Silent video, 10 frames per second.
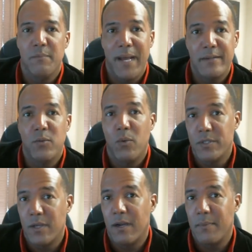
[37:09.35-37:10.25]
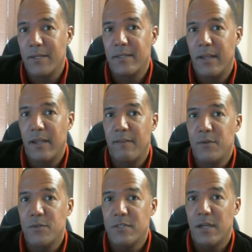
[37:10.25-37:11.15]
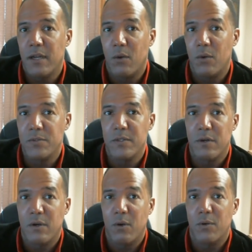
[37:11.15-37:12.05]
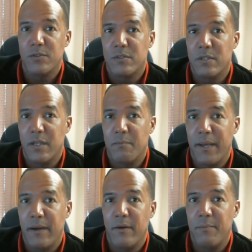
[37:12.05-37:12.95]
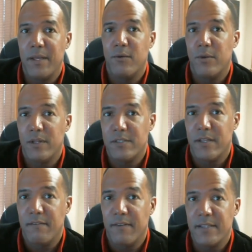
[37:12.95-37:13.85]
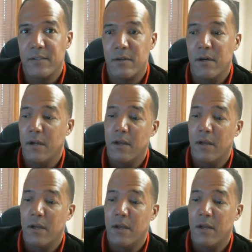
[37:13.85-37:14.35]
back to what we're talking about today. If you set goals and your goals to get better at being a real estate investor,